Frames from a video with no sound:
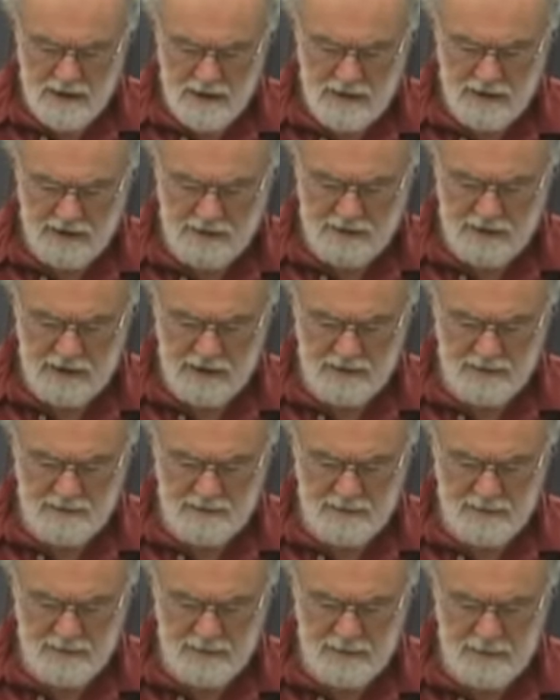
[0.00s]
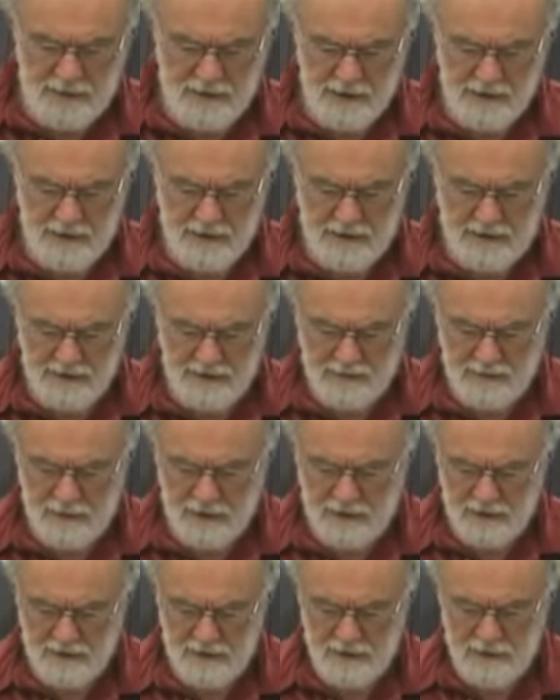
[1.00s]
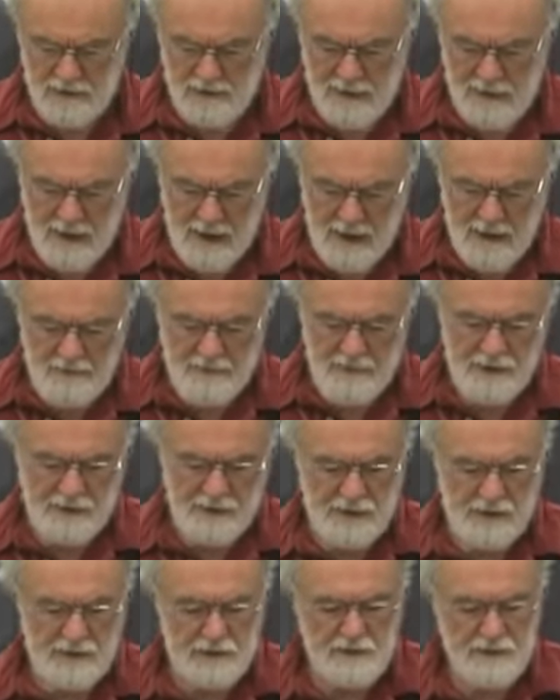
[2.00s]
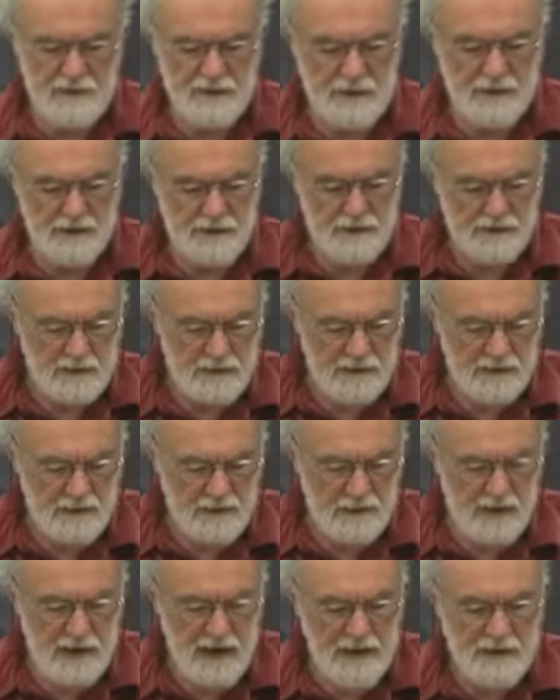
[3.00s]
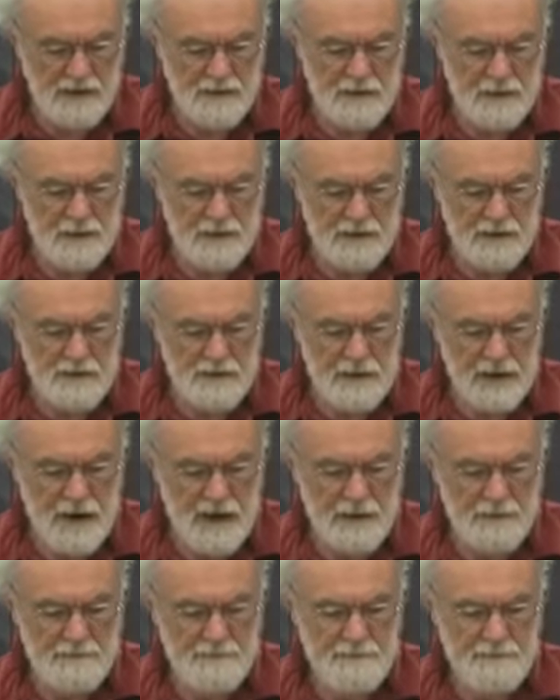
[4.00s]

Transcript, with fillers: And I'll try and point out, I think, one very significant uh, aspect of that.